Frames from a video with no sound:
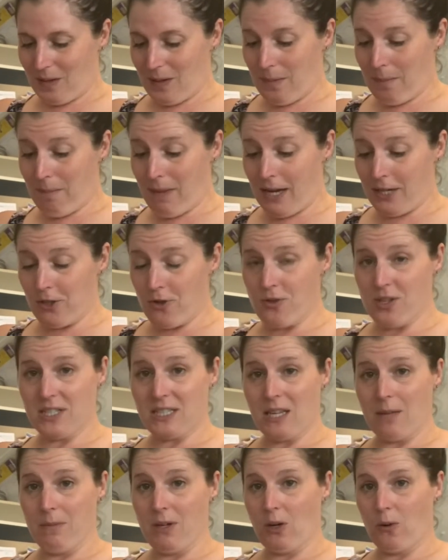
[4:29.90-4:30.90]
Mind you, this
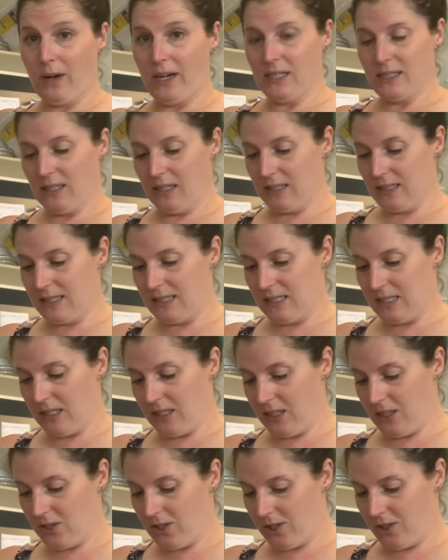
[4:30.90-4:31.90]
can be quite
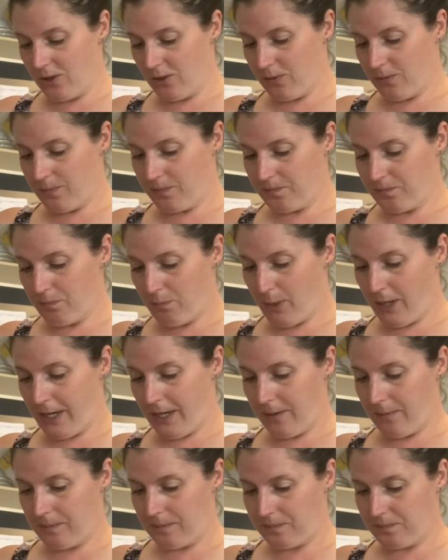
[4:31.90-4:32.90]
sticky too,
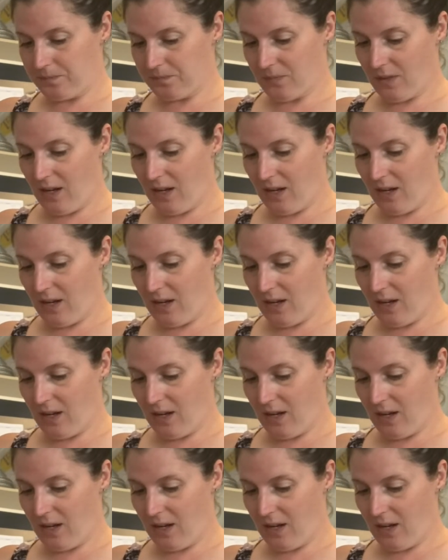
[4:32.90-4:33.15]
but